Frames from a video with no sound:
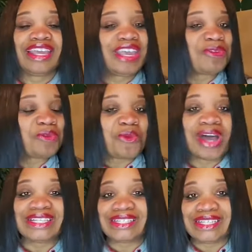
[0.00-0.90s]
It
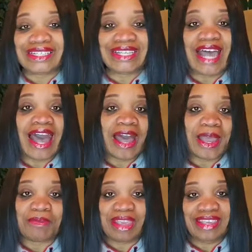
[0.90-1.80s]
wasn't
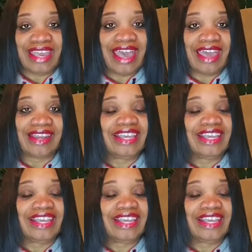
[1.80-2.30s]
time yet.